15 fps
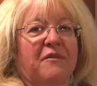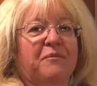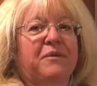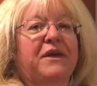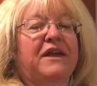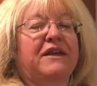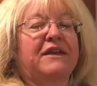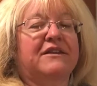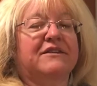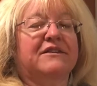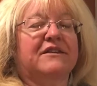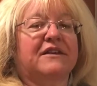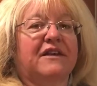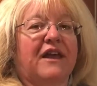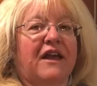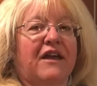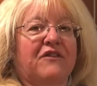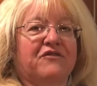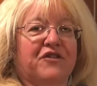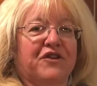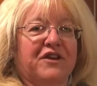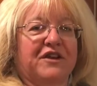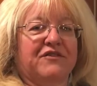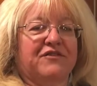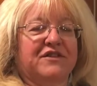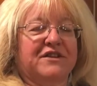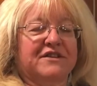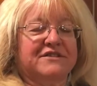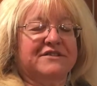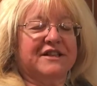peace and
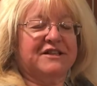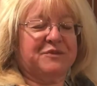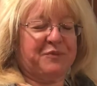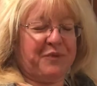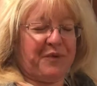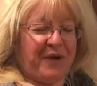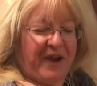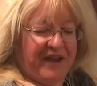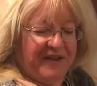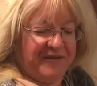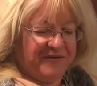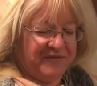forgiveness. Let's pray.